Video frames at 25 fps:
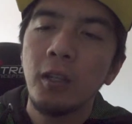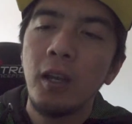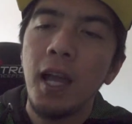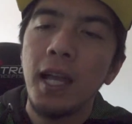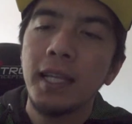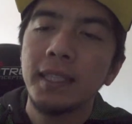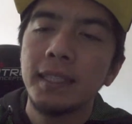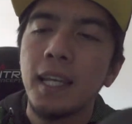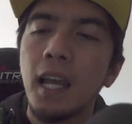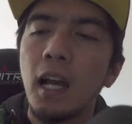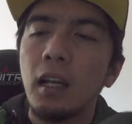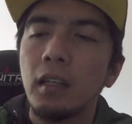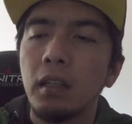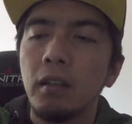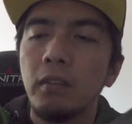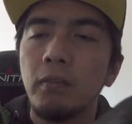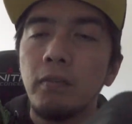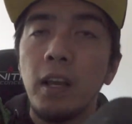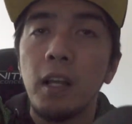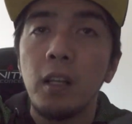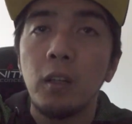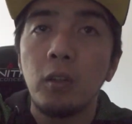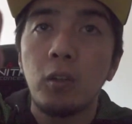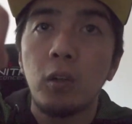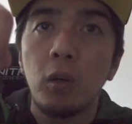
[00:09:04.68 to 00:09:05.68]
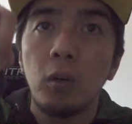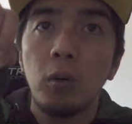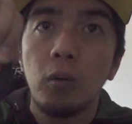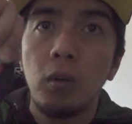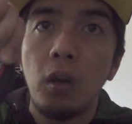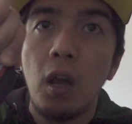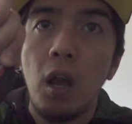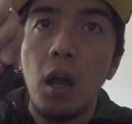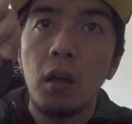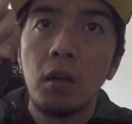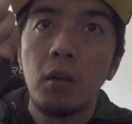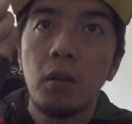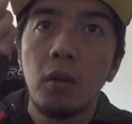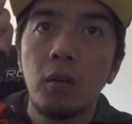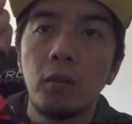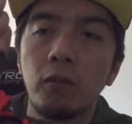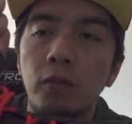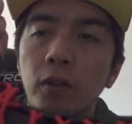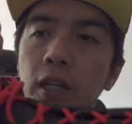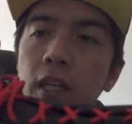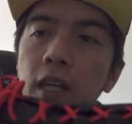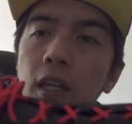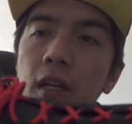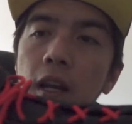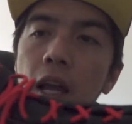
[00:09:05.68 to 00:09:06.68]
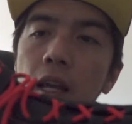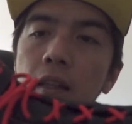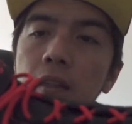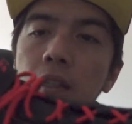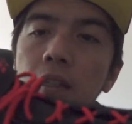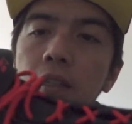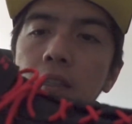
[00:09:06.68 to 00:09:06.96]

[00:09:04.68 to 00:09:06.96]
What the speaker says: has got a Velcro lock over here at the